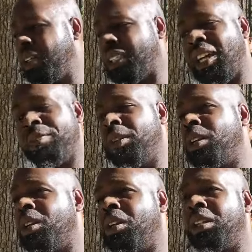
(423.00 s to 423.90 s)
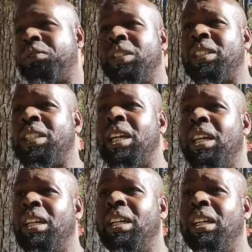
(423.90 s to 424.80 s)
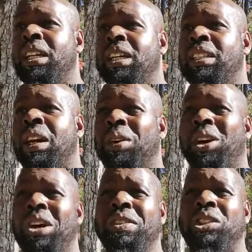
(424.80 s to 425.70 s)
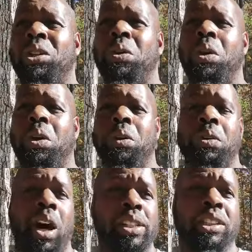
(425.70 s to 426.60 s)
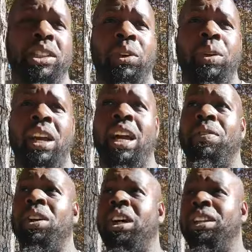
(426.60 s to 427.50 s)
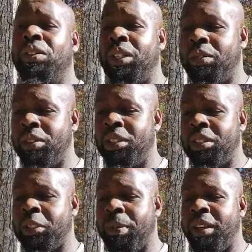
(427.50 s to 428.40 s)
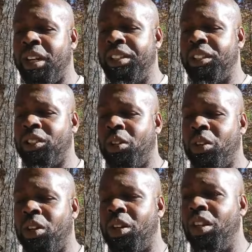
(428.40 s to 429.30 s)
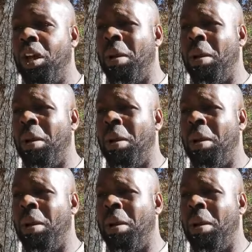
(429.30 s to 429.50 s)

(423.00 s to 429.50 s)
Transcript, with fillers: That's not funny at all. It's really sad that with all this so-called knowledge that we have, with all, despite all this so-called